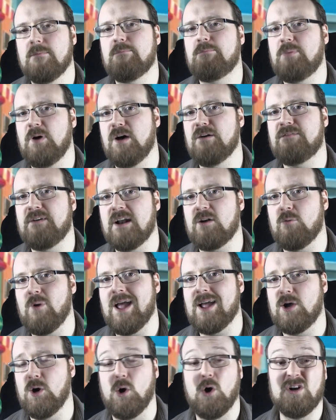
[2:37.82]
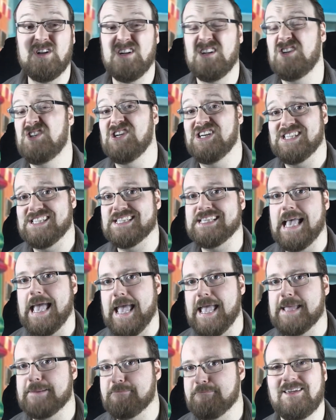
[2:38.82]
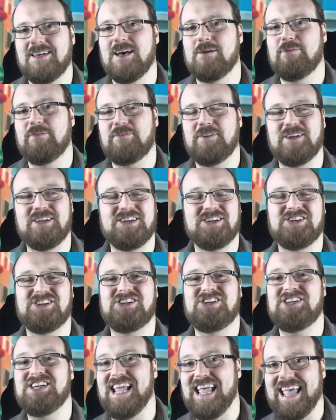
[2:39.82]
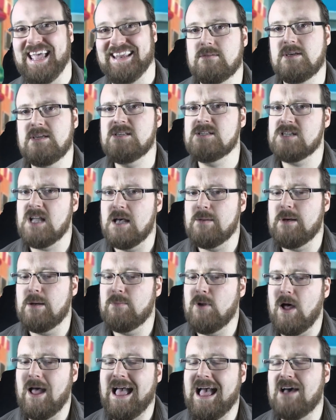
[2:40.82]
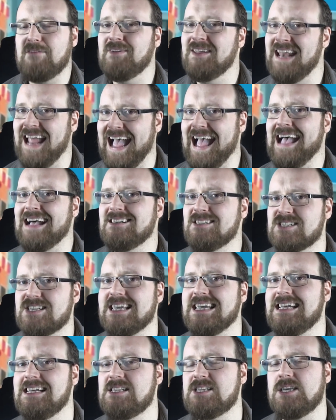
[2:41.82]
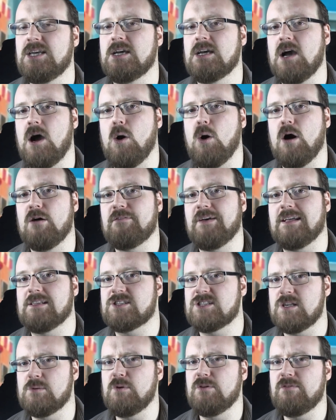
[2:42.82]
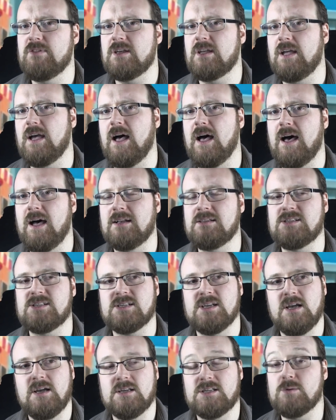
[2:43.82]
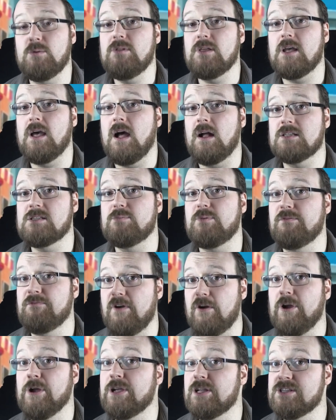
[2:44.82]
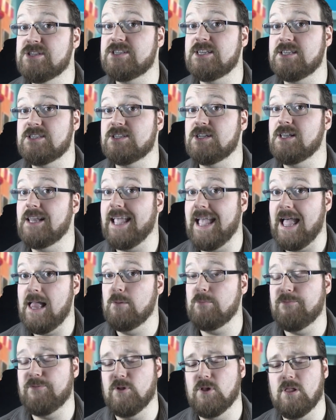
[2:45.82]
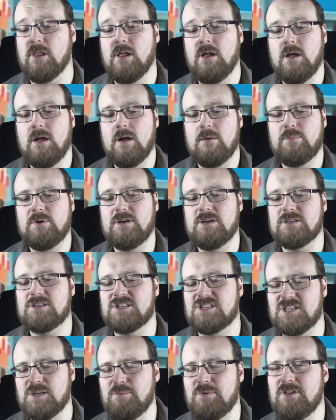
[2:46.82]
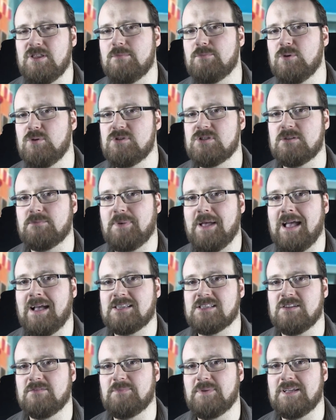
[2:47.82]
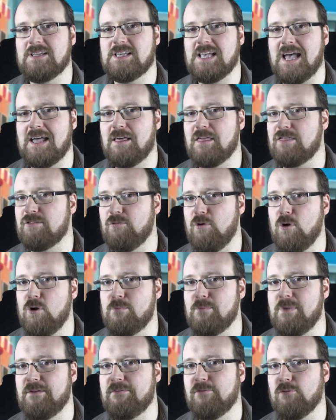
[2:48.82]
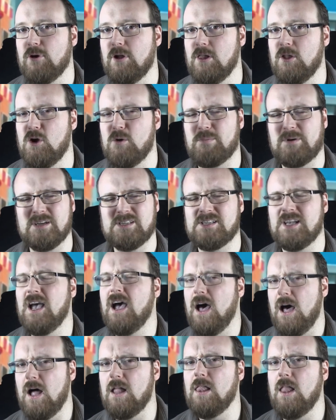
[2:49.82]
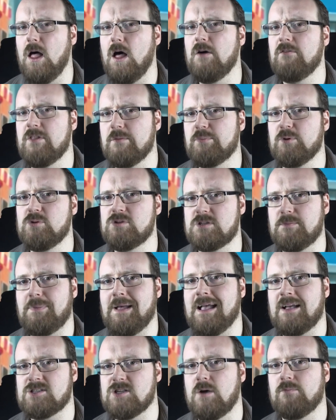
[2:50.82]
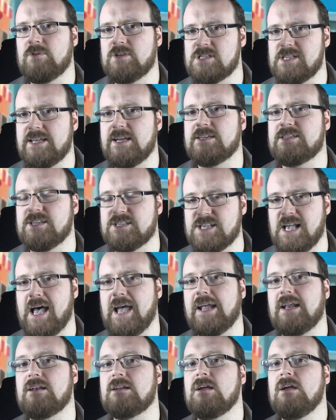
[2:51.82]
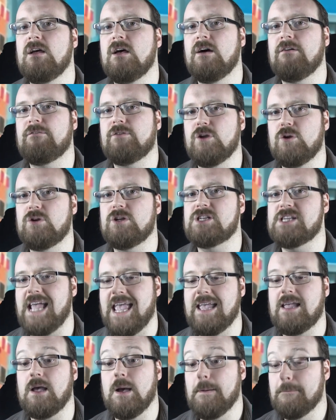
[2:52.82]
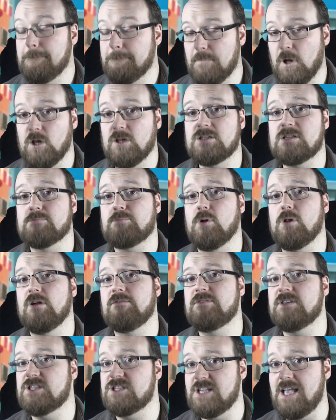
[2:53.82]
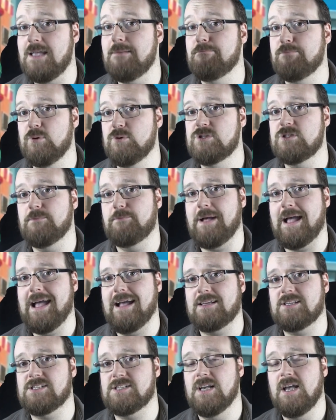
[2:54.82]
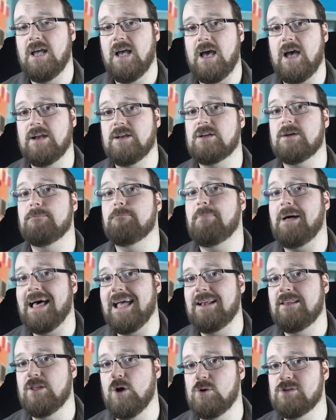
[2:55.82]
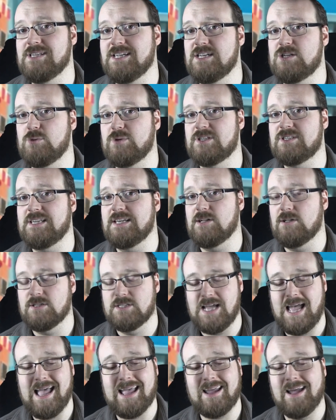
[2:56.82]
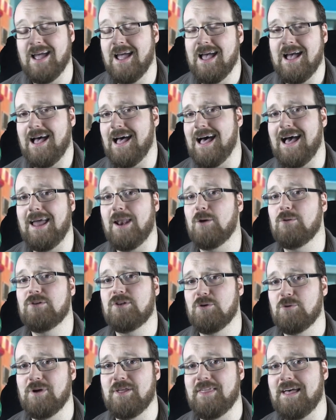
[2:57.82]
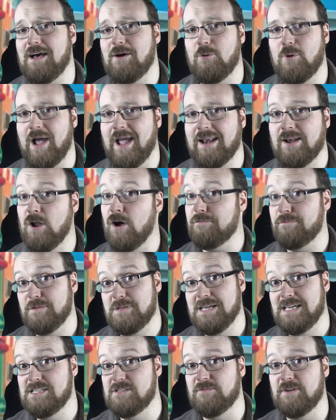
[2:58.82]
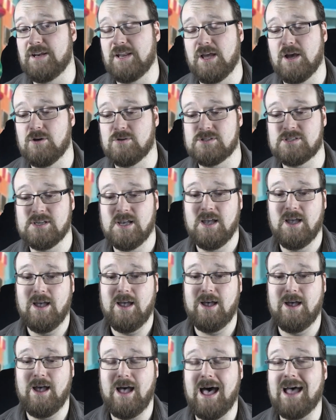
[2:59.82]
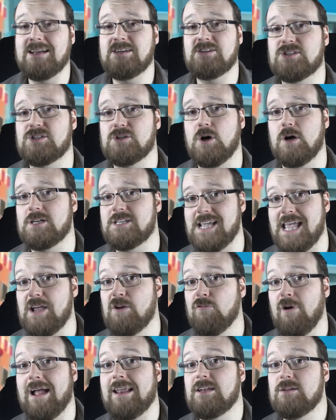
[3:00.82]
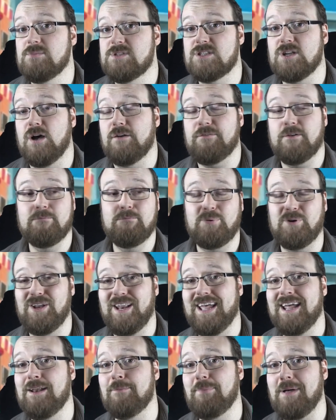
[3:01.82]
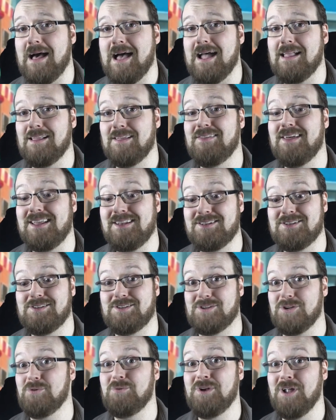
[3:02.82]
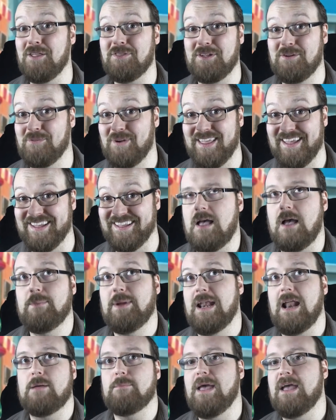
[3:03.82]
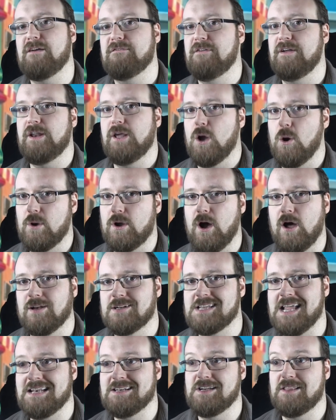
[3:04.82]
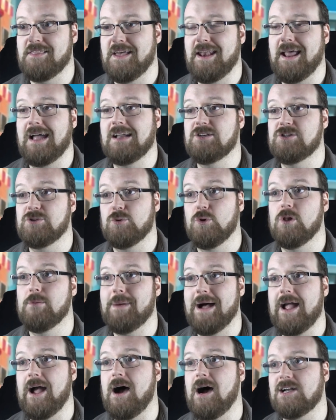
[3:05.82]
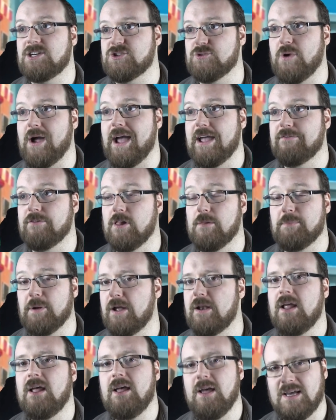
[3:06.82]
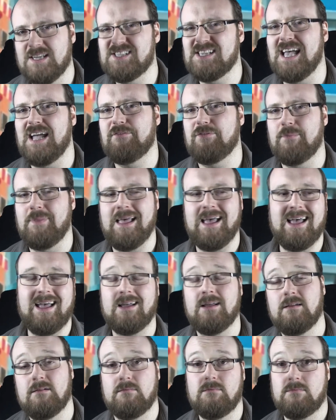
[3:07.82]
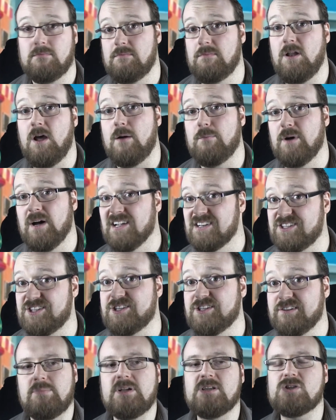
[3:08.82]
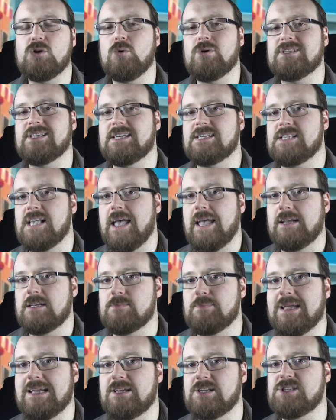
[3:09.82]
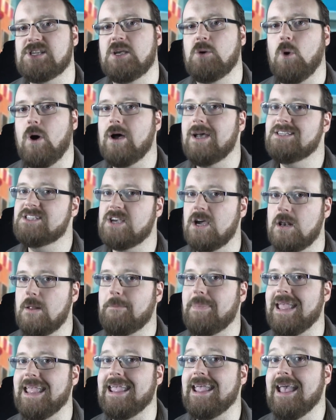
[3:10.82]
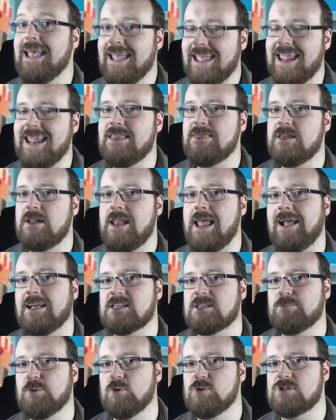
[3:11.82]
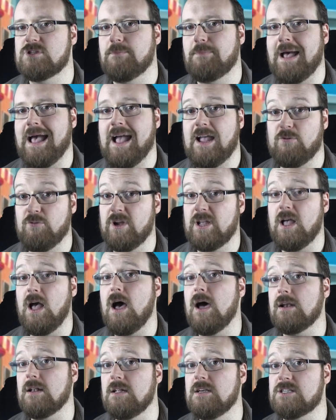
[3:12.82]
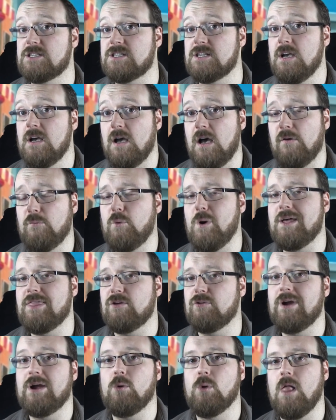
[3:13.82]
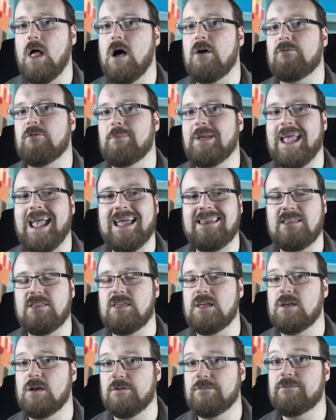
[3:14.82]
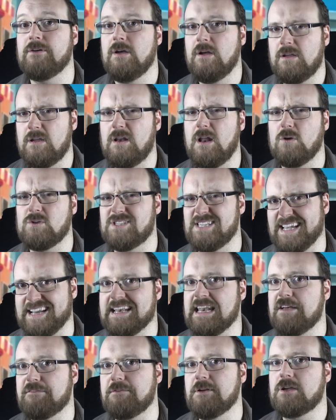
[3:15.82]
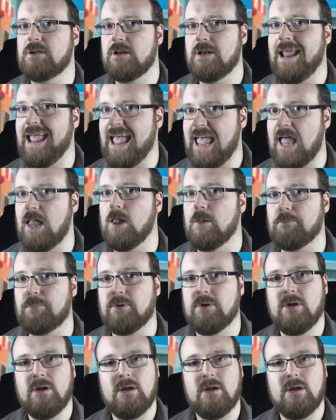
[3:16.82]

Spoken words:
perfect record, just saying. LittleKuriboh, you shit. This time I'm not having as easy a go of it. Some of the cards have been very consistently helpful, but some of the booster packs have been kind of throwing me for a loop, because a lot of the booster packs obviously are designed for you to take multiple of the same booster packs and combine those into a single deck. I don't do it that way, not for these videos. I sort of take random stuff and put it in a pile and then do nothing with it. I mean, I make video content and then I duel my arch rival, but aside from that, not much. But it's always exciting to me to see what is going to be in the next booster pack, regardless of whether it will offer me anything of, significant help.